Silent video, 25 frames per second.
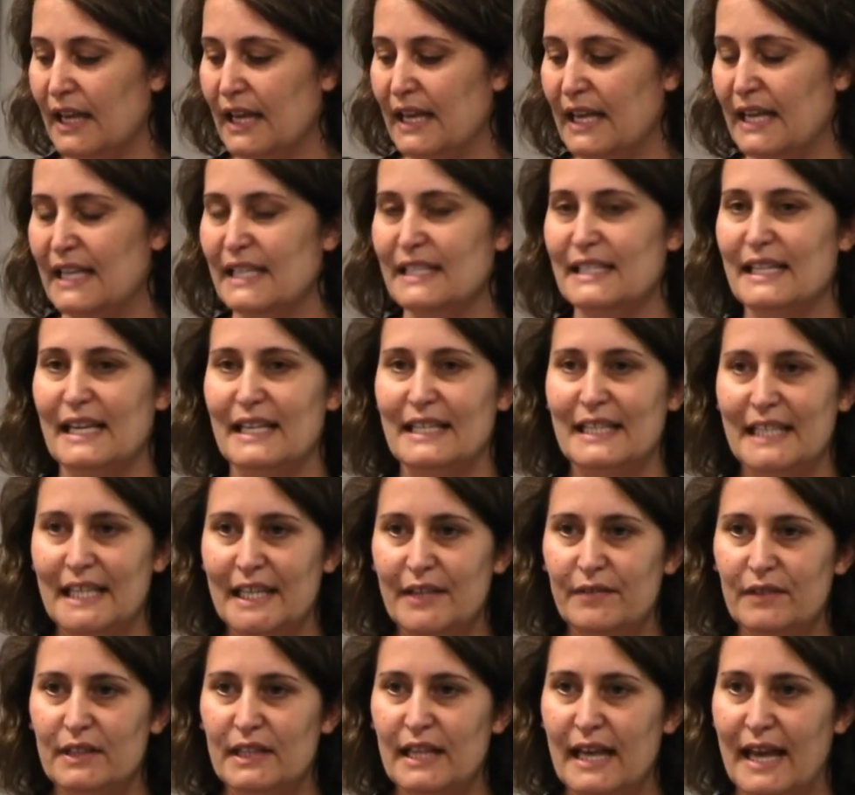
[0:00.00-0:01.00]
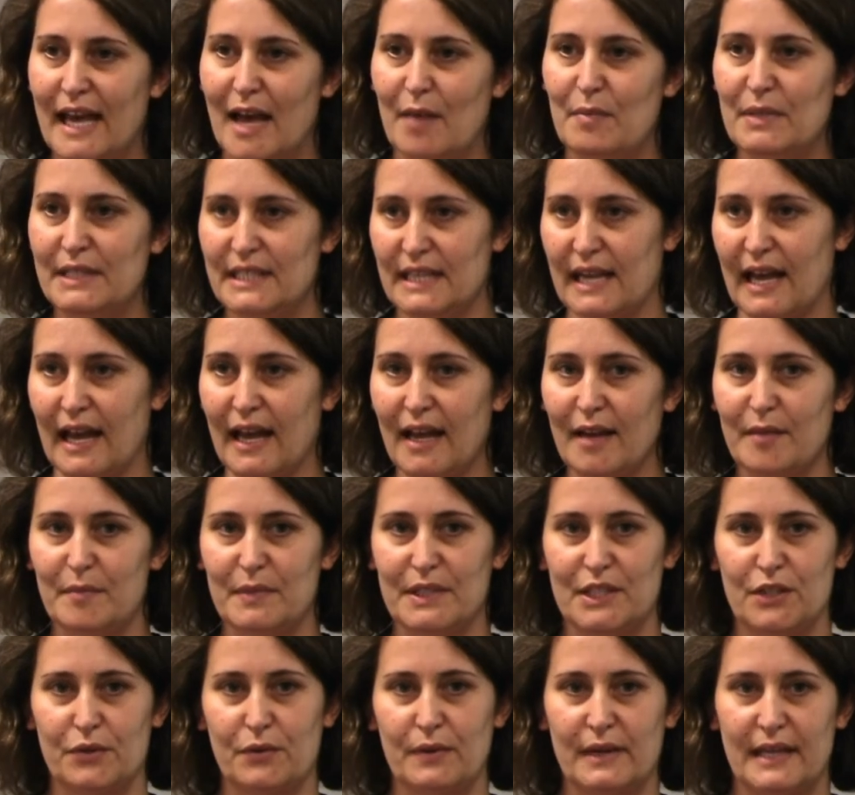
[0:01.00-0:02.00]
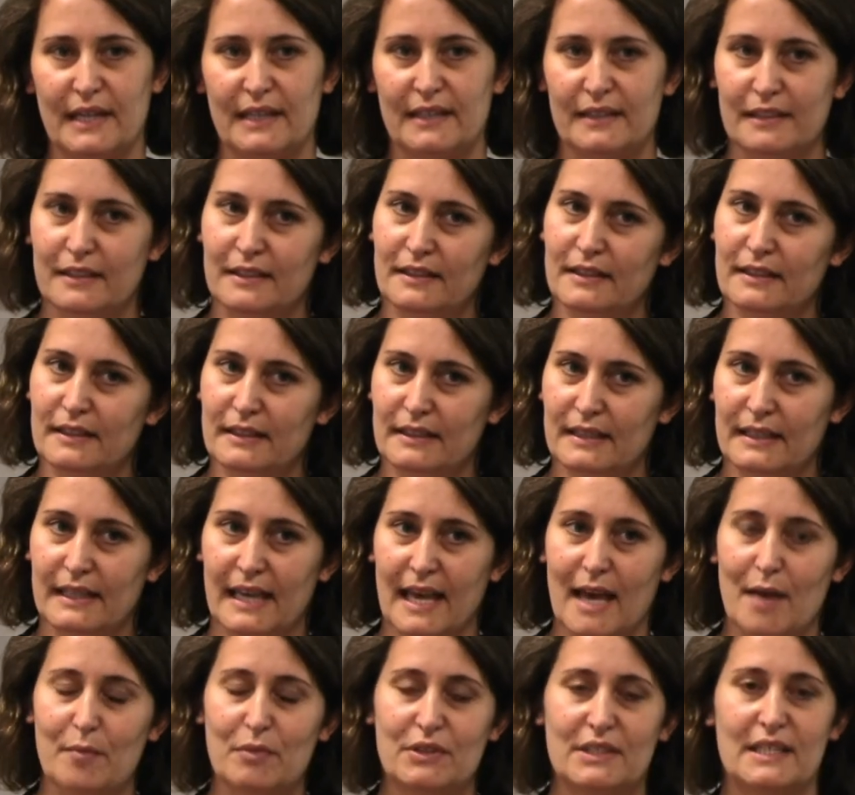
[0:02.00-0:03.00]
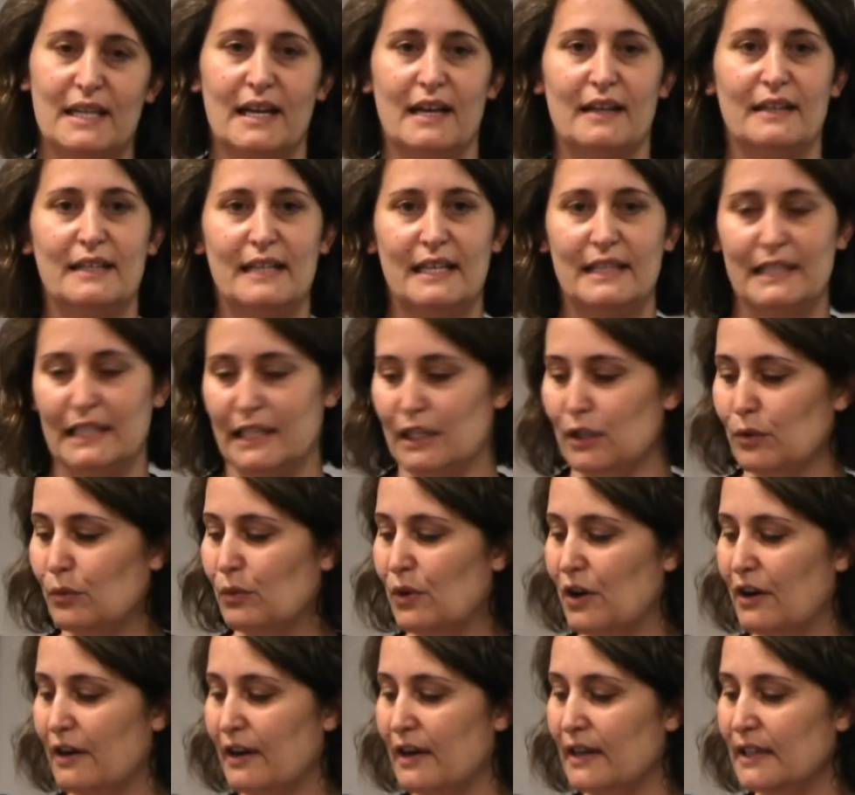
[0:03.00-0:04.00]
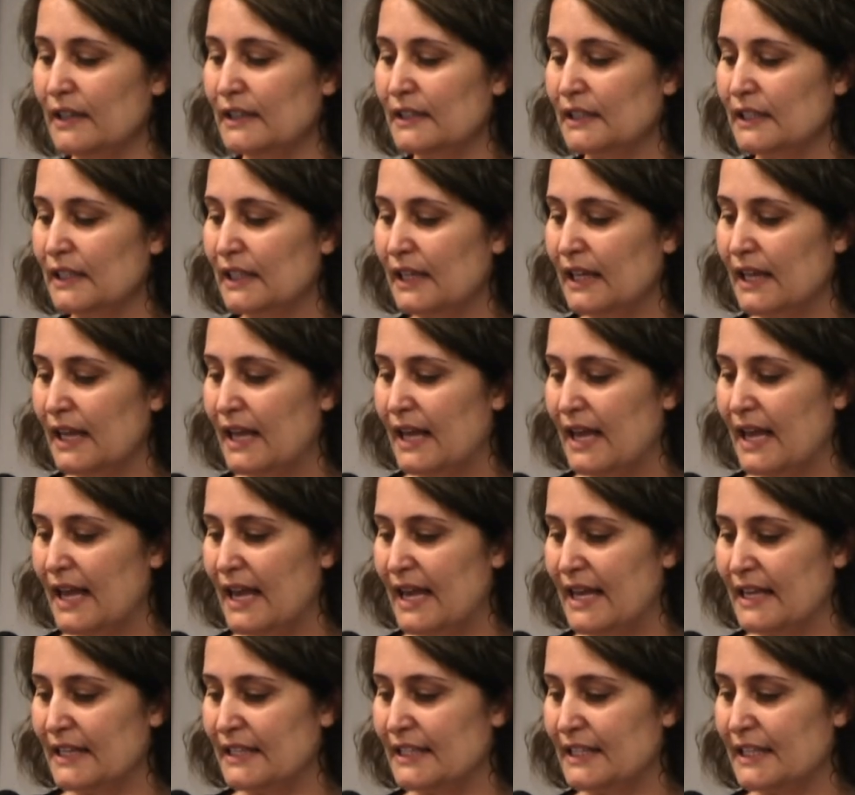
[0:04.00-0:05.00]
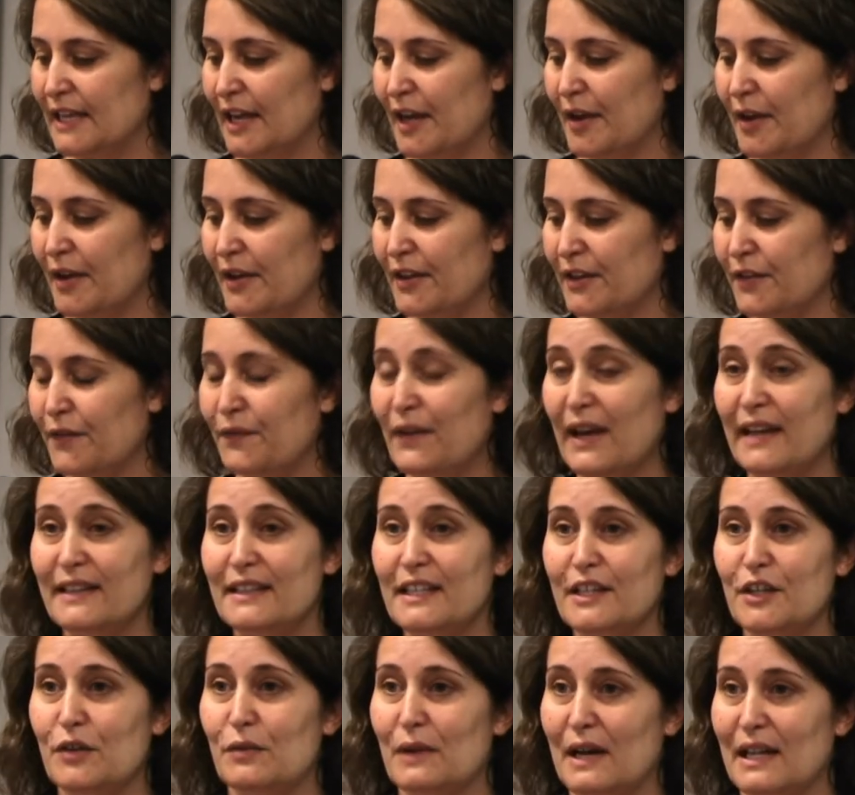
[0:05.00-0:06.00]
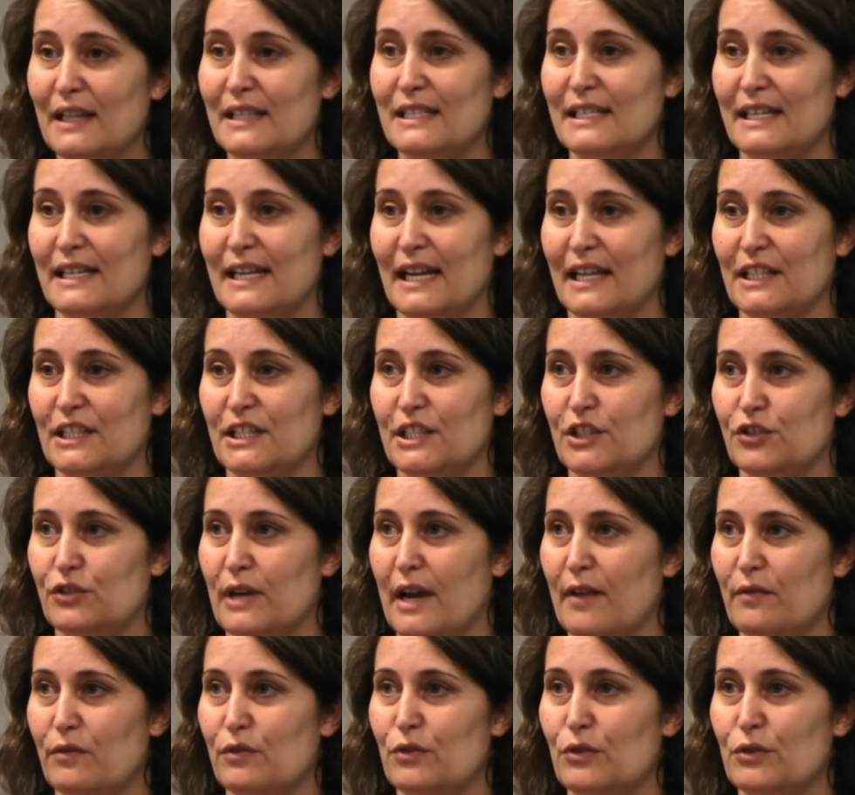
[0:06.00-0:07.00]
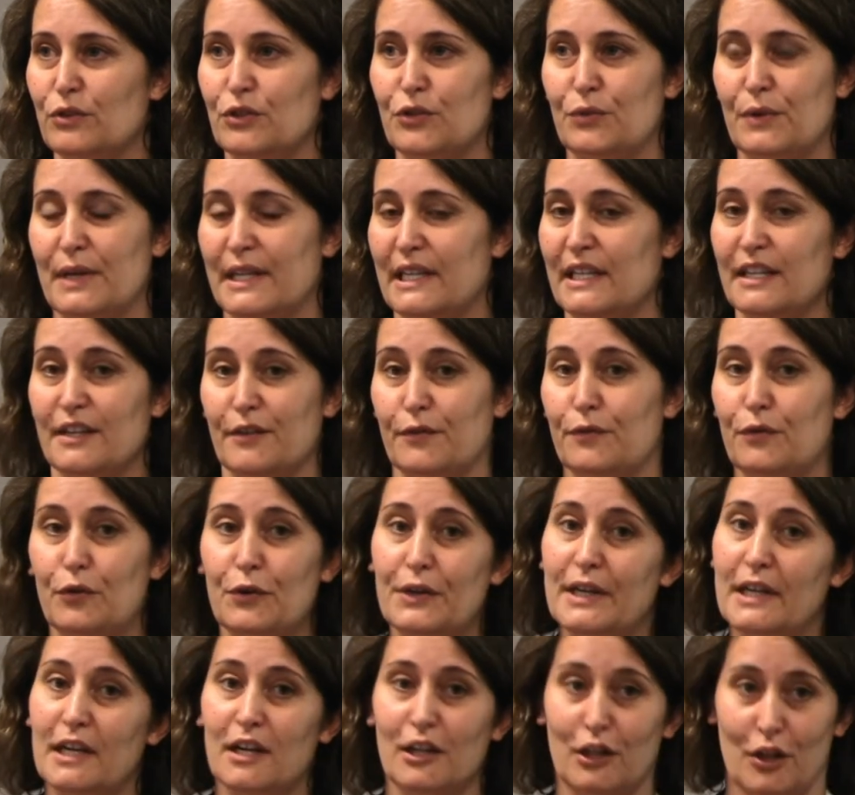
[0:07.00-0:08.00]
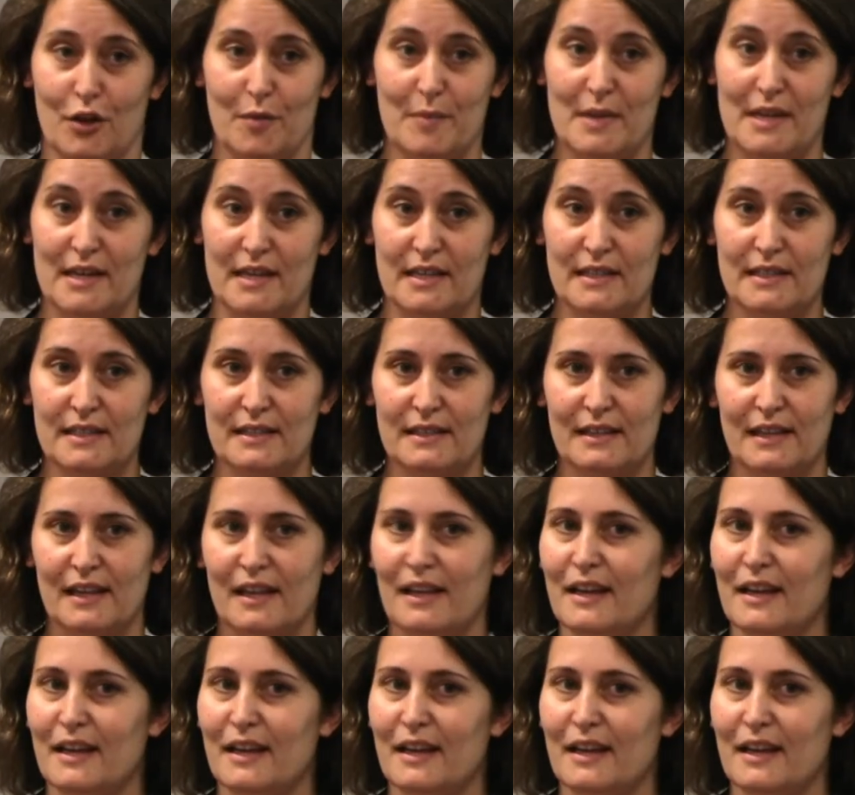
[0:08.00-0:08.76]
he said given the habitat between Campbelltown and the Illawarra, and the fact that koalas can actually travel 20 to 40 kilometres,